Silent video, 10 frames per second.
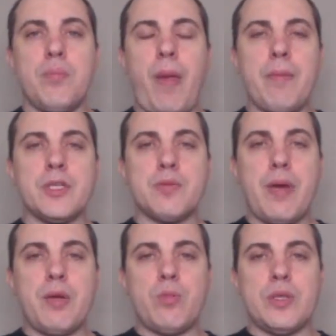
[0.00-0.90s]
payments
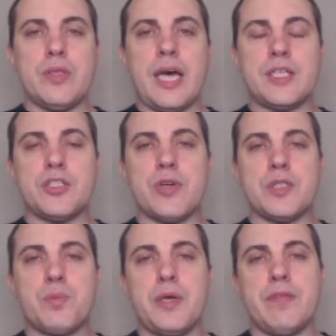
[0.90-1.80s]
made with that
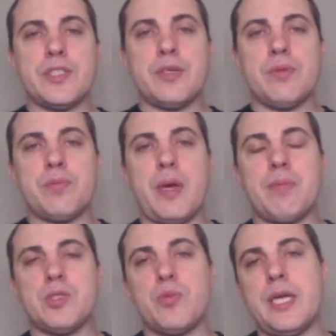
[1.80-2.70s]
address previously with
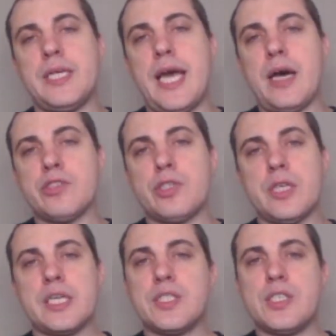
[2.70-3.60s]
payments made now, so
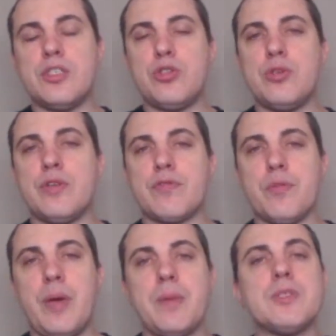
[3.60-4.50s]
they can see two
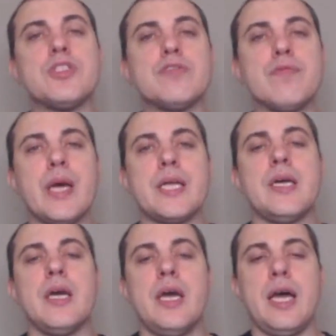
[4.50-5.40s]
different payments you've
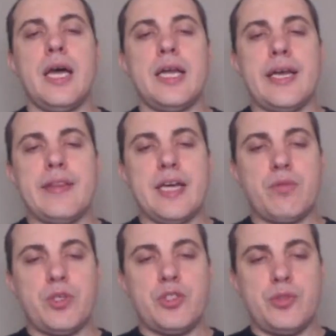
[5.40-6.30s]
made. And again, that
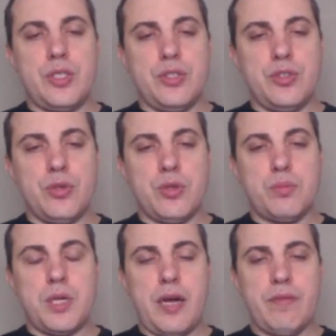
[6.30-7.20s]
reduces your
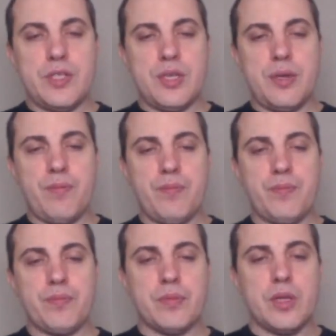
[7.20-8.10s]
privacy.
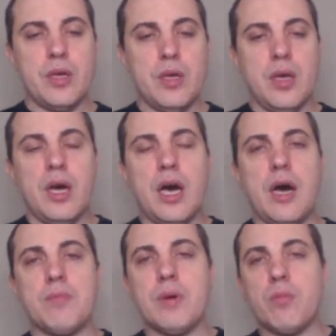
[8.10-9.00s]

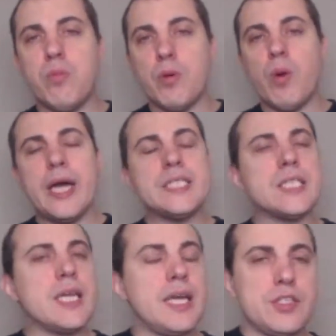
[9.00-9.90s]
But why is
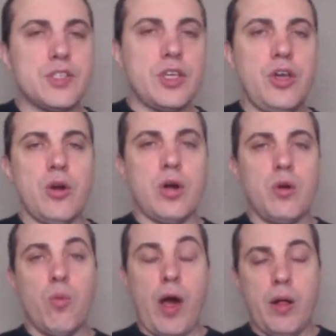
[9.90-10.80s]
it less secure?
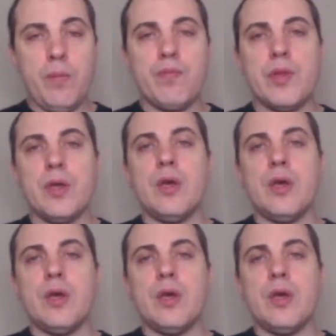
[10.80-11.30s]
Well,